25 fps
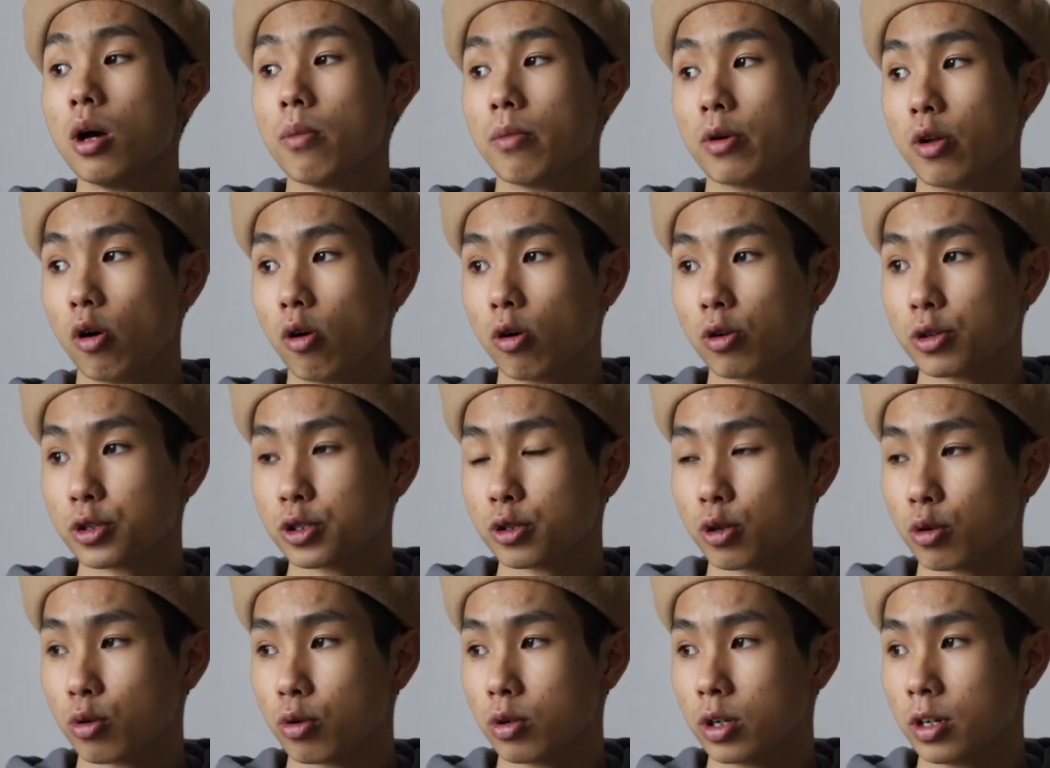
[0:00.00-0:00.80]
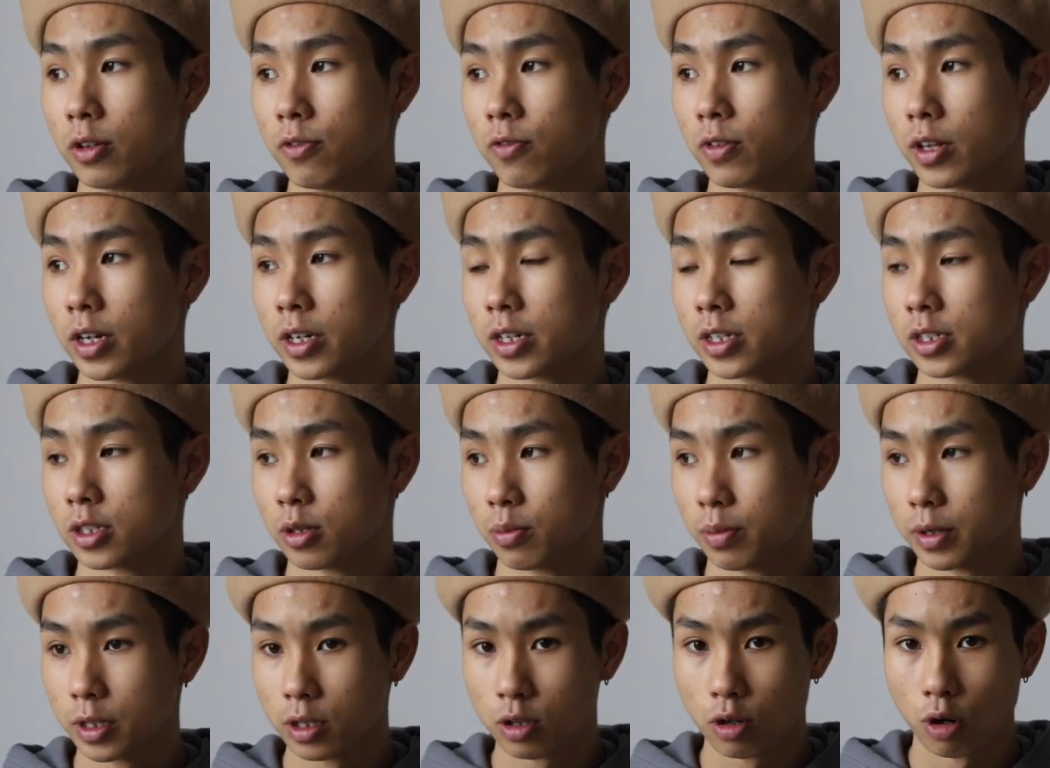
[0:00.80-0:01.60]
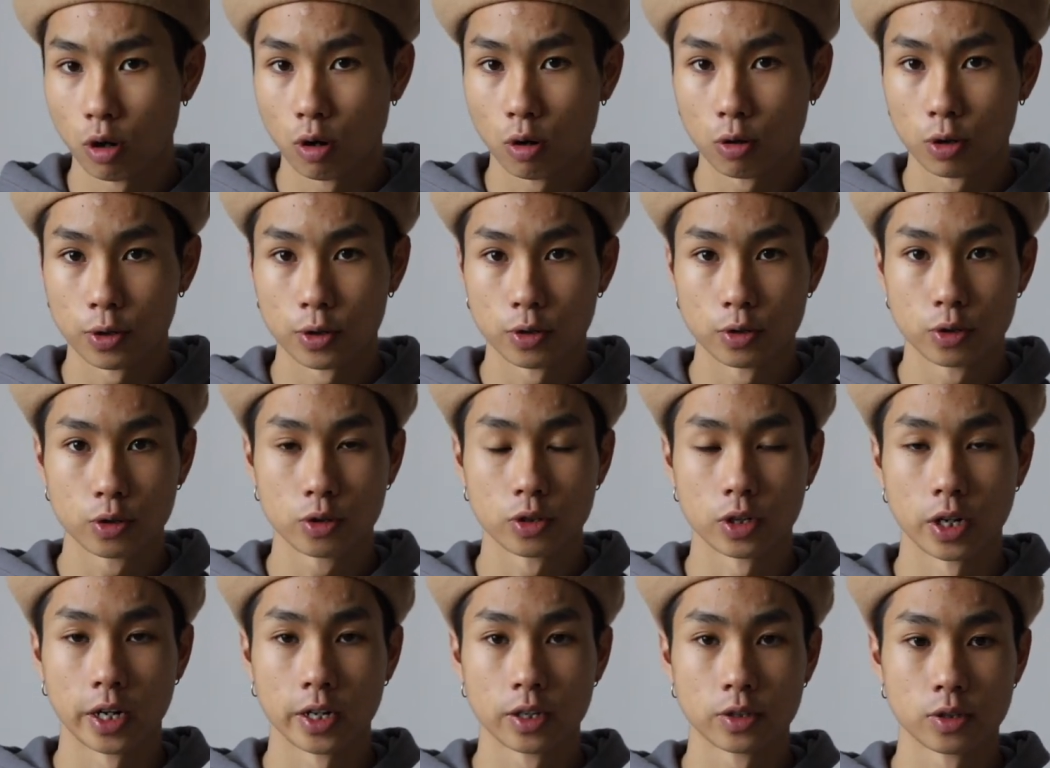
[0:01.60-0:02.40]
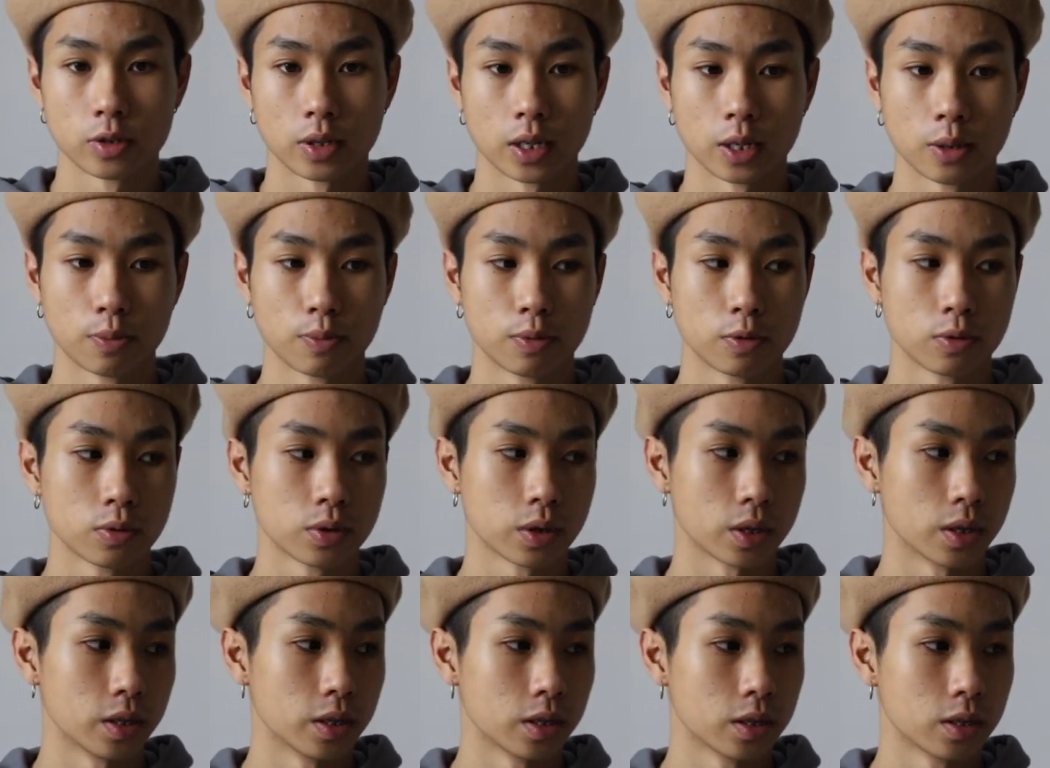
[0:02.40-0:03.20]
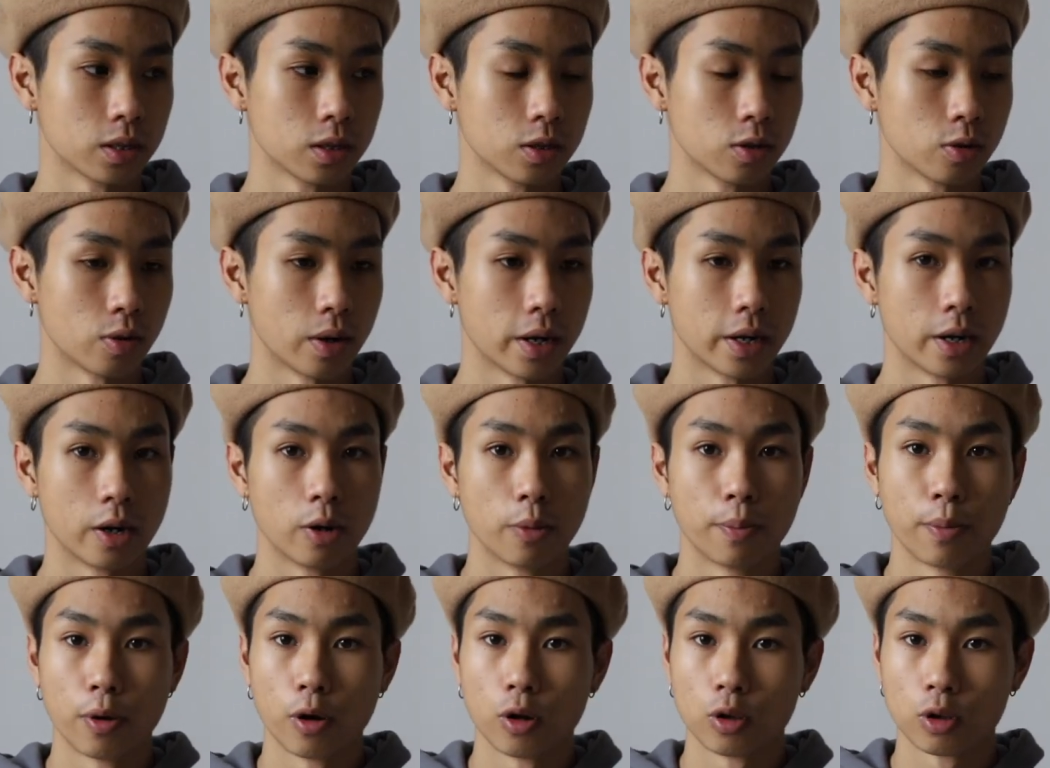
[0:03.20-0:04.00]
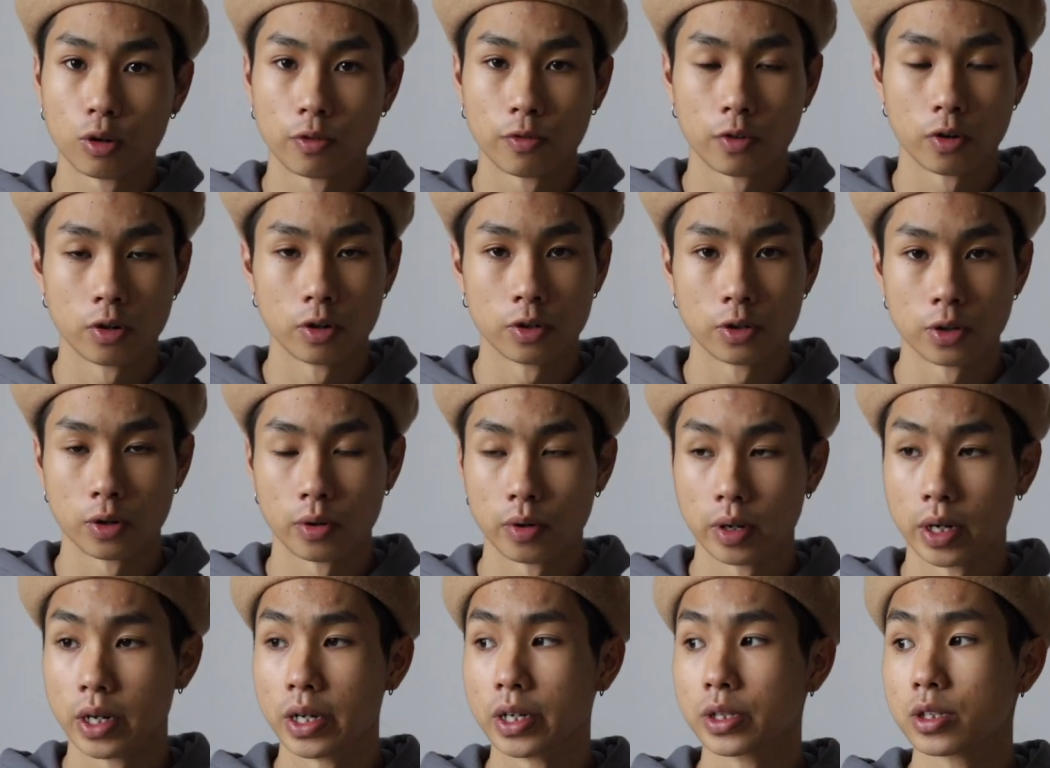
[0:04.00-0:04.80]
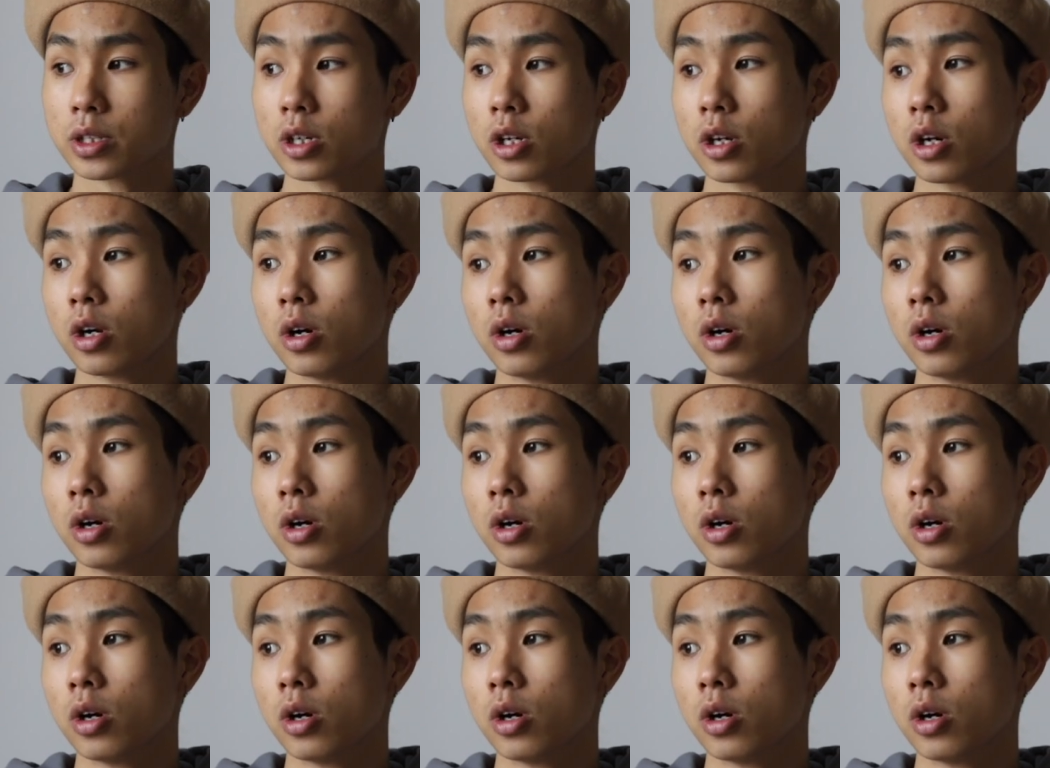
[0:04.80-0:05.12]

but also if like it's a bit colder, you can either like put like, you know, a pullover under it,